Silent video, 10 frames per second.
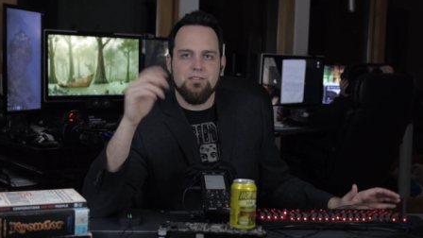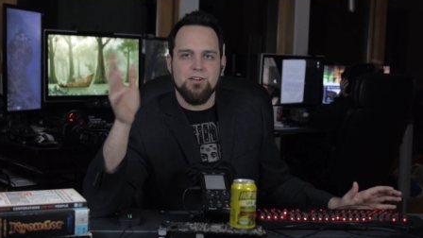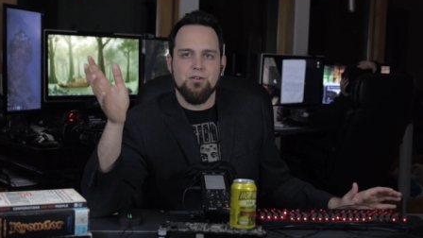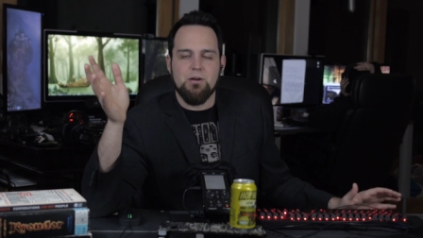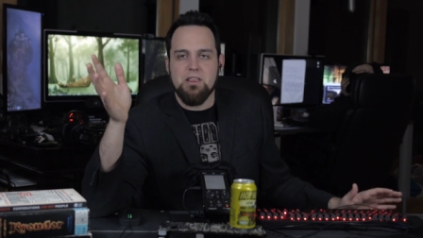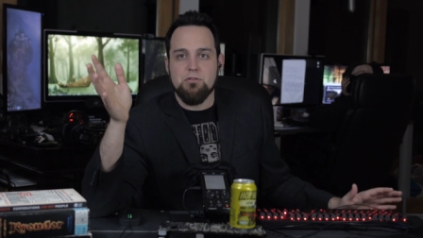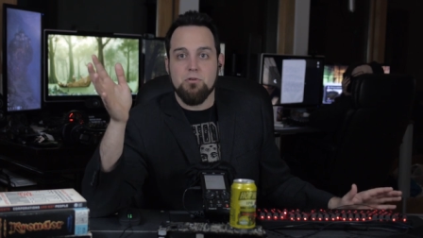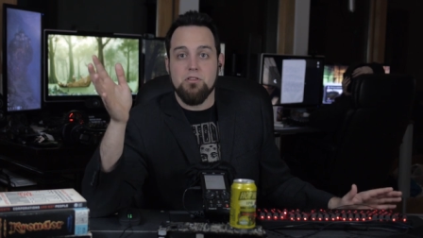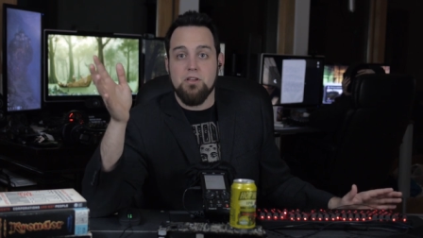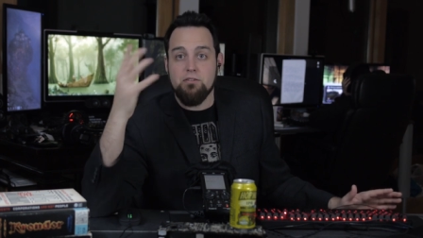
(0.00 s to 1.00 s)
So I mean
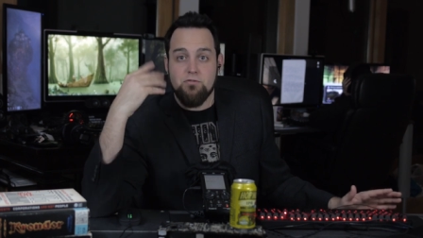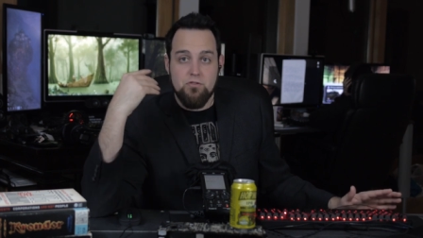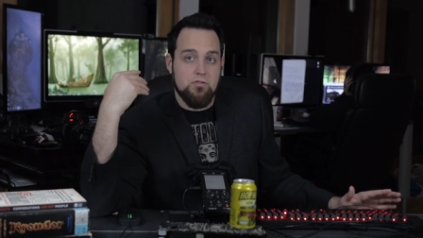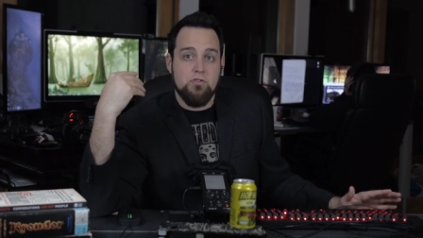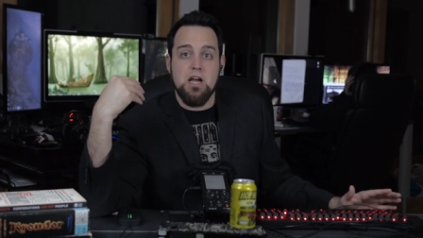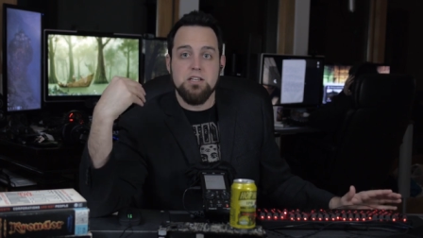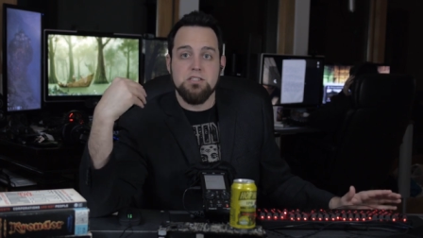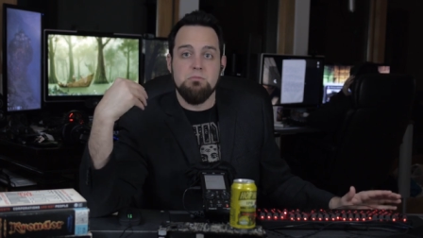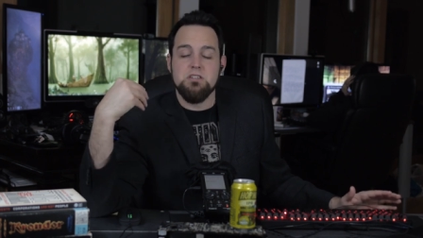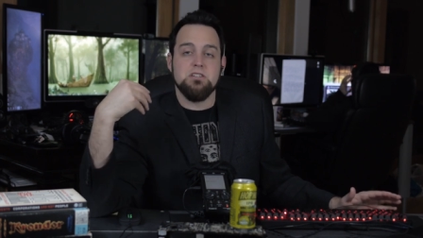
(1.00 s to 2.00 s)
that's one of the if, if you
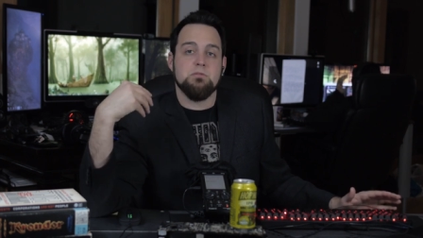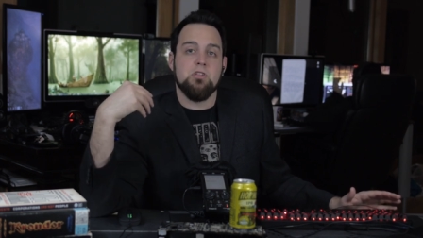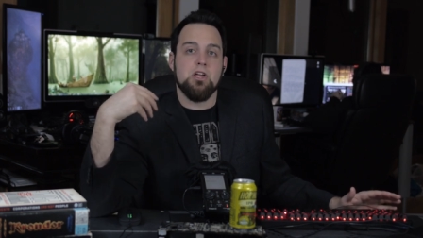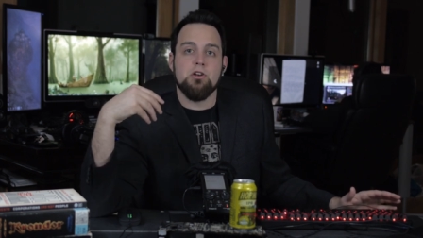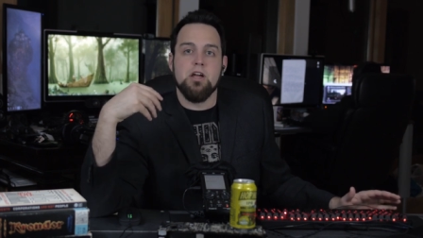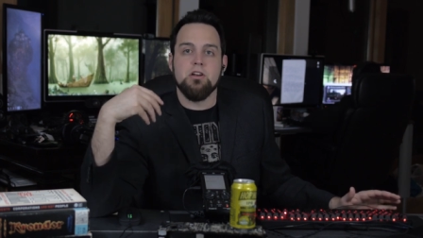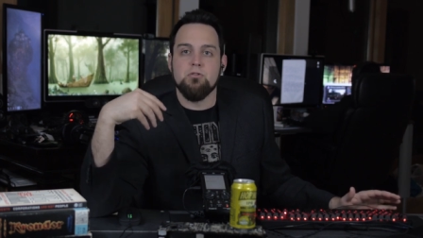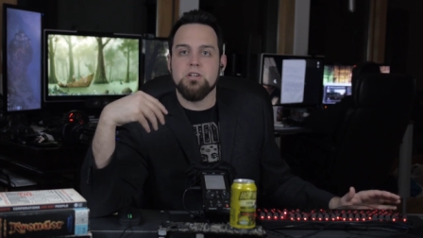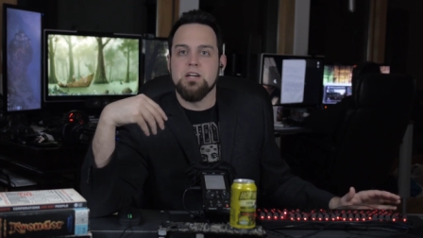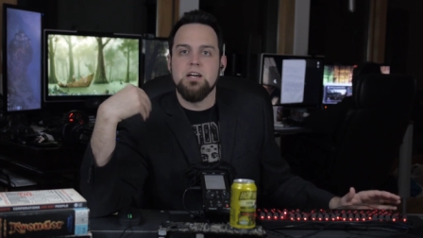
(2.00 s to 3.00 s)
guys see me say something
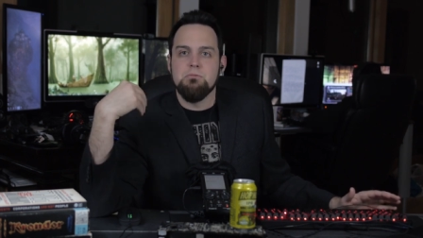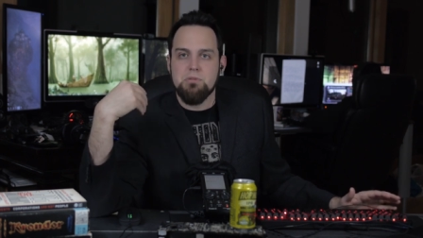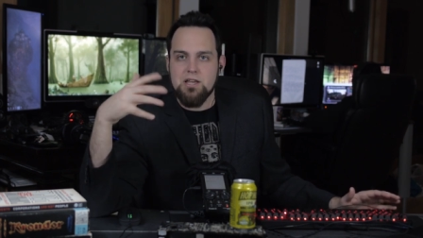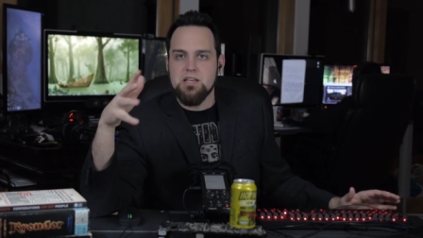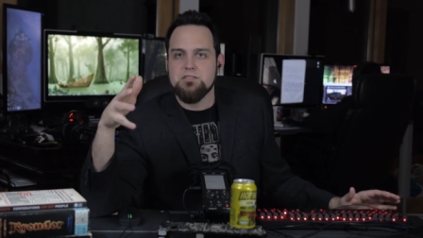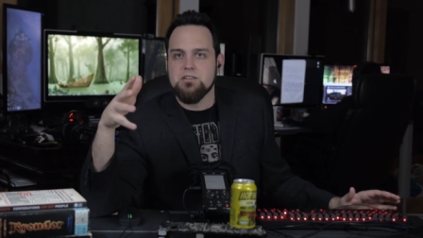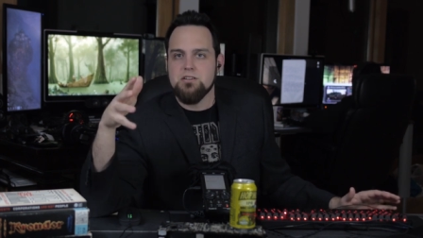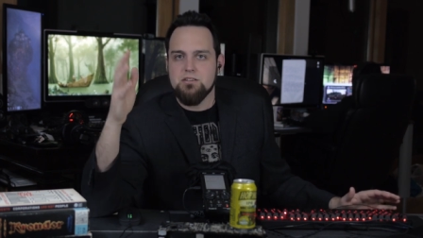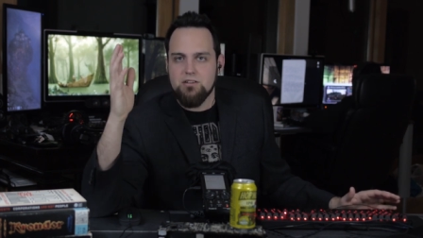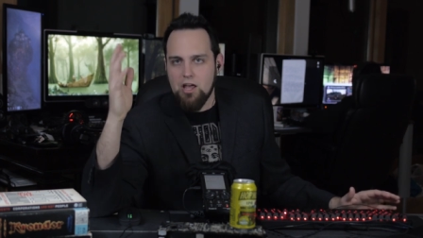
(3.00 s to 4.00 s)
ignorant, please